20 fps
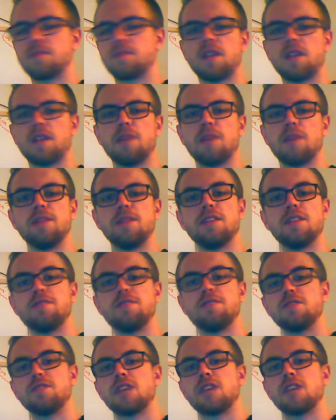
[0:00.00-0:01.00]
I mean the
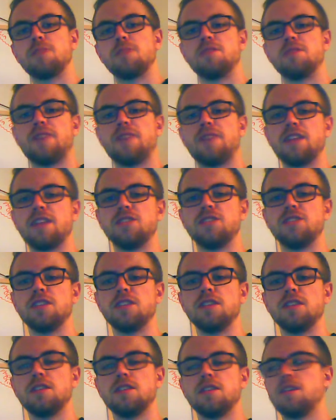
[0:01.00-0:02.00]
different types of
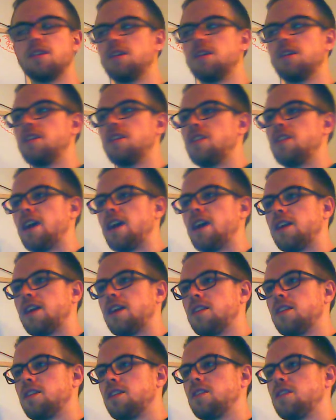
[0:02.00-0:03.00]
energy that
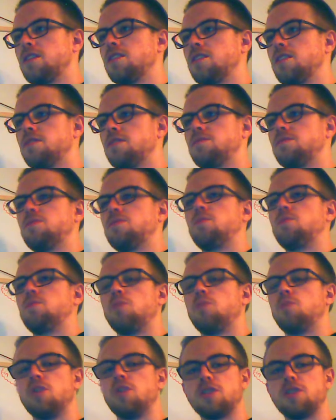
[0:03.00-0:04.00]

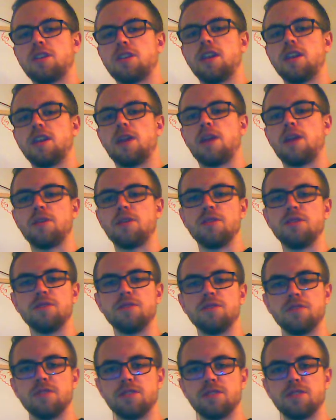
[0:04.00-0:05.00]
work in our
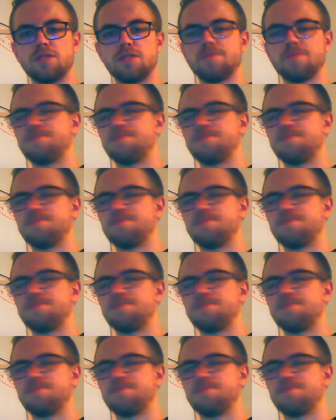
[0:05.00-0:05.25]
universe.